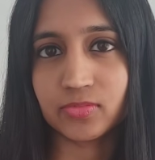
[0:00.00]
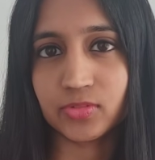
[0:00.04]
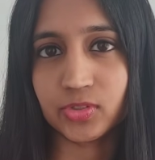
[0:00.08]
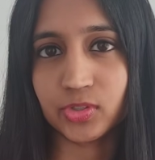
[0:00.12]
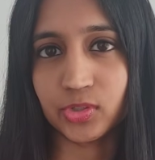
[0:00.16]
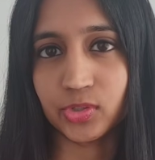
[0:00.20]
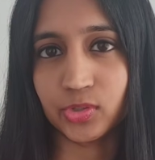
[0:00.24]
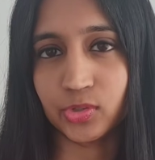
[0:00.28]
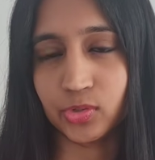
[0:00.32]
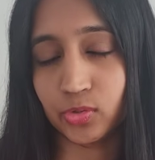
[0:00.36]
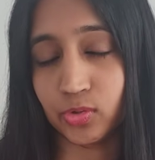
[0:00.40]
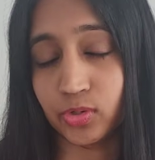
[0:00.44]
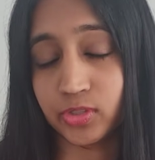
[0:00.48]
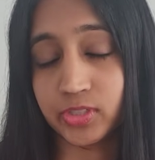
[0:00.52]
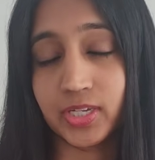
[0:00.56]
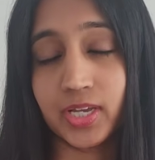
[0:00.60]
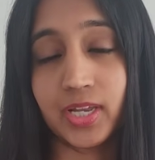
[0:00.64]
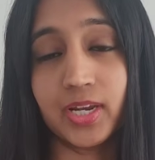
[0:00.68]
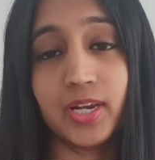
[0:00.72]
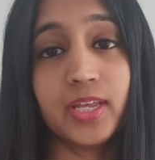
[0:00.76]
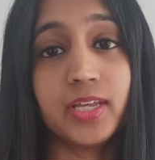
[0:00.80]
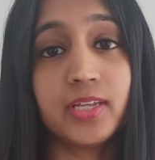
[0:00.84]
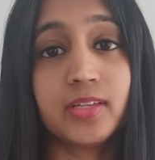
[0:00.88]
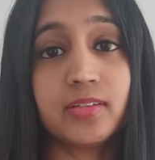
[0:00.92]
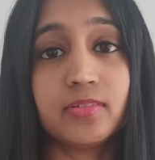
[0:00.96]
You're
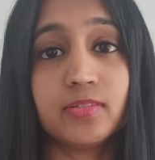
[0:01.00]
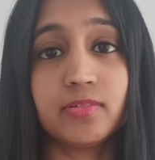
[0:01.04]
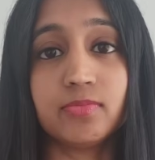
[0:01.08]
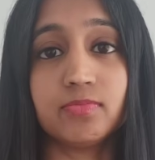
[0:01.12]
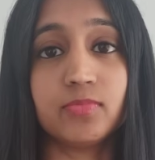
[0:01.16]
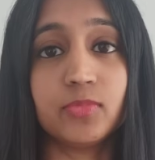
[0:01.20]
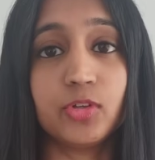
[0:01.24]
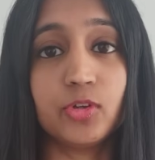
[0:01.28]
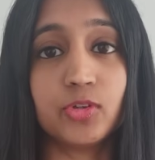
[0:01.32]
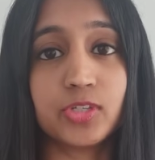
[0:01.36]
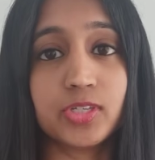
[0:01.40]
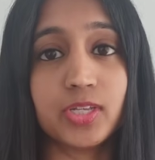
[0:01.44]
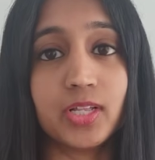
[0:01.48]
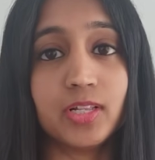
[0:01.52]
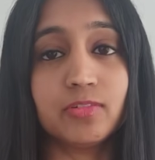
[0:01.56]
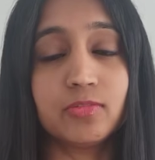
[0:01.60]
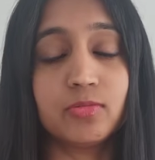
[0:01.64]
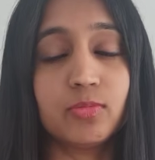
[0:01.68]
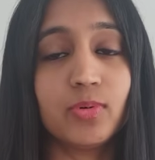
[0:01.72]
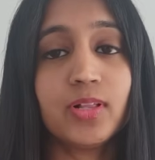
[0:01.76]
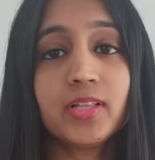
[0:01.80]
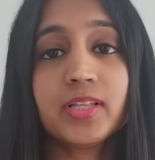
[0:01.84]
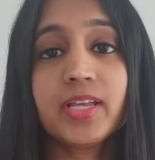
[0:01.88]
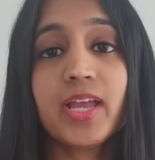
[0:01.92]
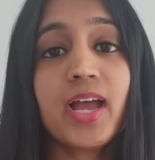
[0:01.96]
telling yourself,
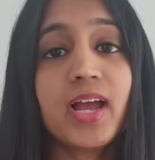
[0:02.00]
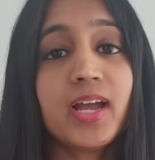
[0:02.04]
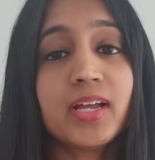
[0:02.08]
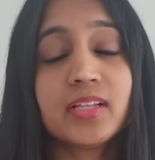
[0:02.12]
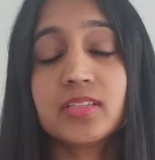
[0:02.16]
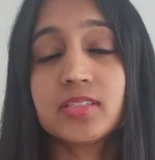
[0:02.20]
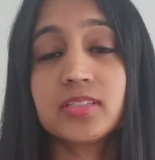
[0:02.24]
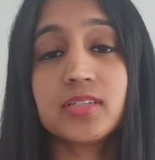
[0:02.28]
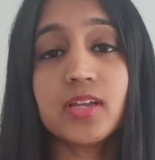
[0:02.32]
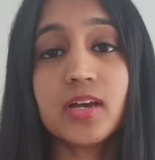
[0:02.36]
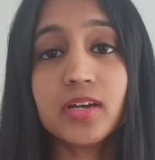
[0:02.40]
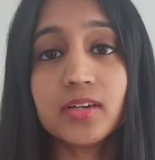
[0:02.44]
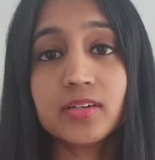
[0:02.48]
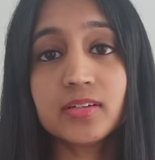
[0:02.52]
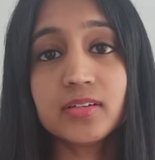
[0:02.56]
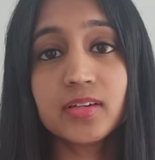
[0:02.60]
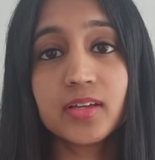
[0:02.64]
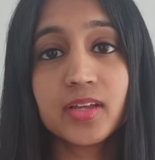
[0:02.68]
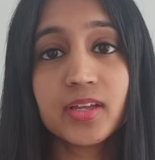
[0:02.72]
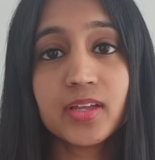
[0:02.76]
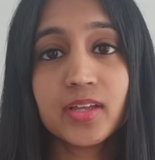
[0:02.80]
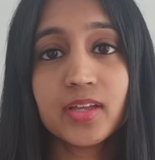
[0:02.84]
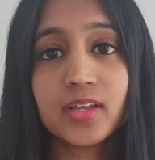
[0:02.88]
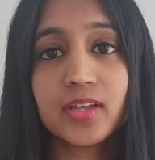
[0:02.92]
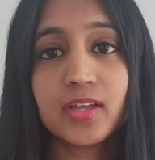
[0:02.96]
well, yeah, it's done,
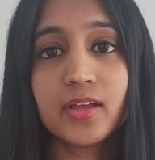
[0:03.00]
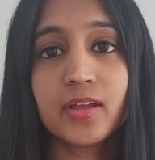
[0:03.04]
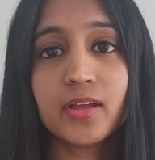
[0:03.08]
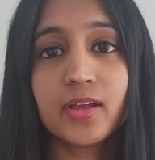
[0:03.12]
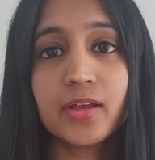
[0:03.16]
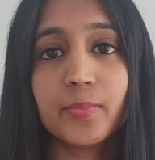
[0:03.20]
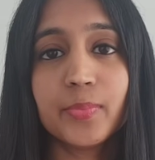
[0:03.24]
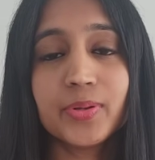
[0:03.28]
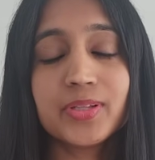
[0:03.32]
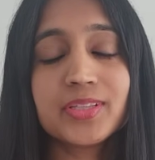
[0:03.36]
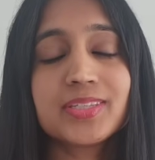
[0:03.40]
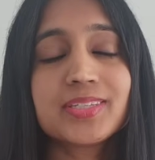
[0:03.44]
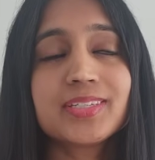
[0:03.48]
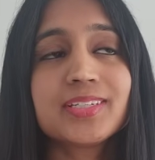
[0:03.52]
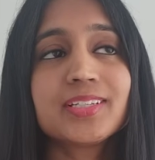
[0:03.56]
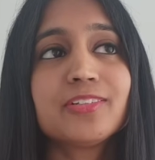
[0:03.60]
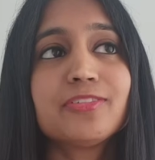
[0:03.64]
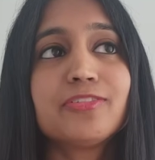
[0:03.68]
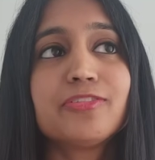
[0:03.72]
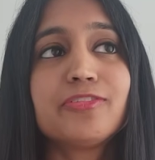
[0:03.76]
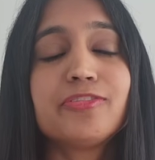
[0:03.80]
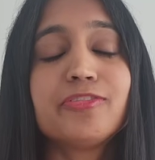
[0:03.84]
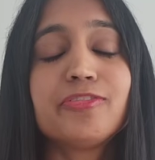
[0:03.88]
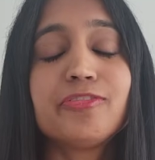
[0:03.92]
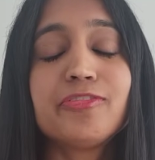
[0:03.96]
but
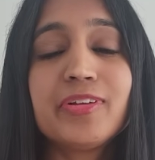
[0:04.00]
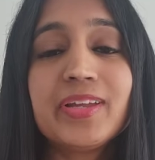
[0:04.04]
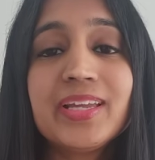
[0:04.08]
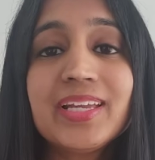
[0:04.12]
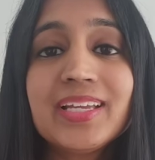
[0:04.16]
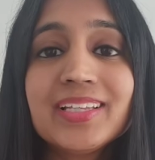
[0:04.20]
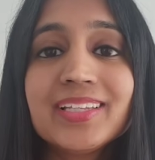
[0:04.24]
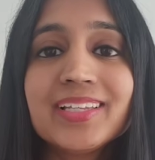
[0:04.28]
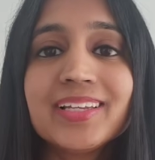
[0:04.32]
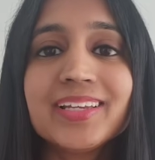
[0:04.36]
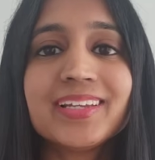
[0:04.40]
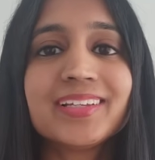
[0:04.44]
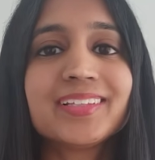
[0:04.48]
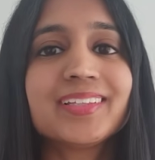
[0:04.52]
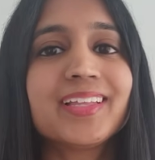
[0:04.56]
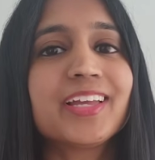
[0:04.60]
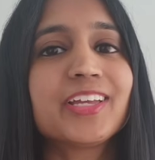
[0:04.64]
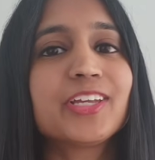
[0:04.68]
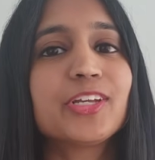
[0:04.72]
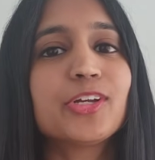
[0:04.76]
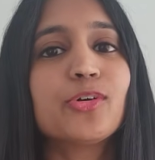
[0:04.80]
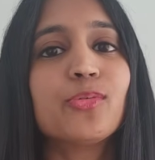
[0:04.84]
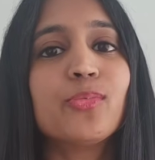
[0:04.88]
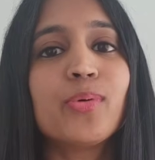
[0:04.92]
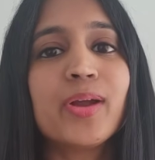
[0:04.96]
still feeling
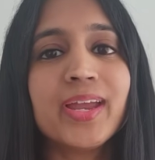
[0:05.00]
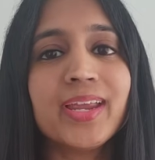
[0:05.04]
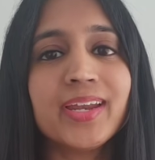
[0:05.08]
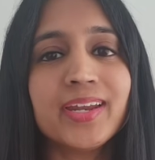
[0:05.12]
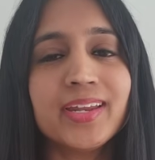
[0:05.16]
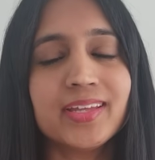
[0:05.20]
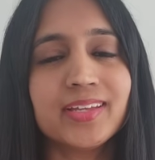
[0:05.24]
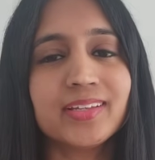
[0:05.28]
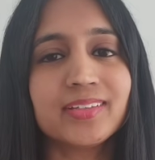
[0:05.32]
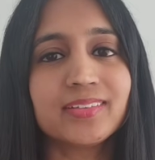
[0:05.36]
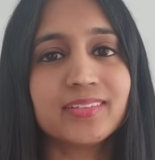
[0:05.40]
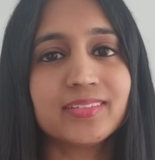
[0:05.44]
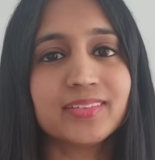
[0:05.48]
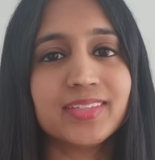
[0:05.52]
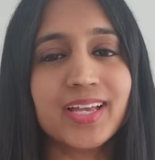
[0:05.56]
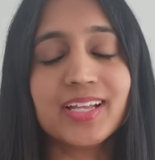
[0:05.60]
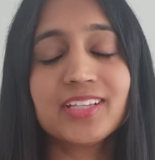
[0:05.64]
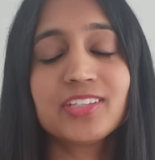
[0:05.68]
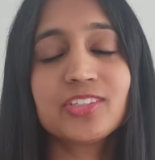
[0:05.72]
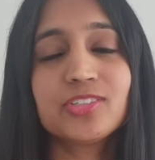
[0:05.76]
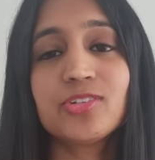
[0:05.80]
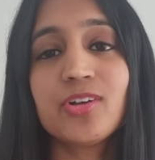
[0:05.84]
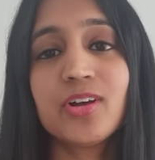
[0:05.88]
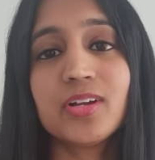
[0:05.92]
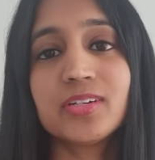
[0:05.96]
like you're waiting.
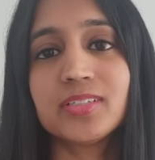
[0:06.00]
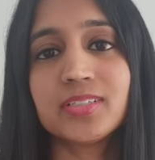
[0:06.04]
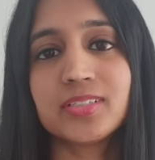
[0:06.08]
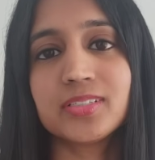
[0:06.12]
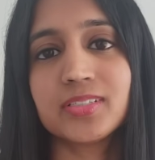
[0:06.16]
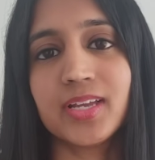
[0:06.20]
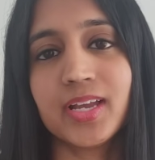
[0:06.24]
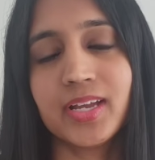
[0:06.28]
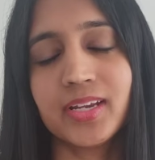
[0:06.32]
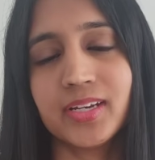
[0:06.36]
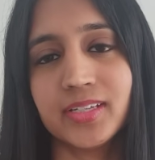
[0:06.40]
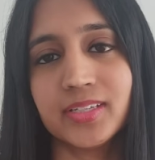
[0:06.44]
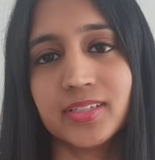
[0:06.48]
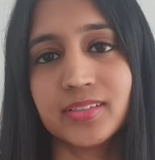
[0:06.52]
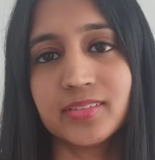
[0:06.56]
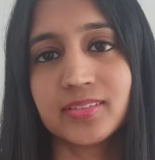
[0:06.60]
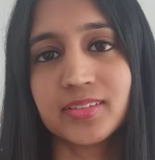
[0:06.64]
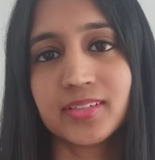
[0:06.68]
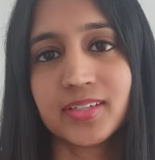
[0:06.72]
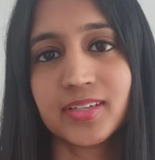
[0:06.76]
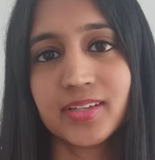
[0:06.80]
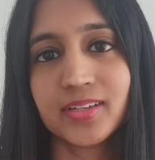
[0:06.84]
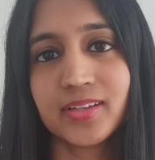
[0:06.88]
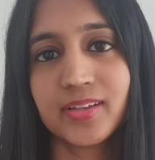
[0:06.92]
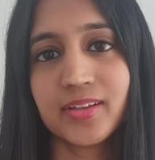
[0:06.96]
That's not deciding.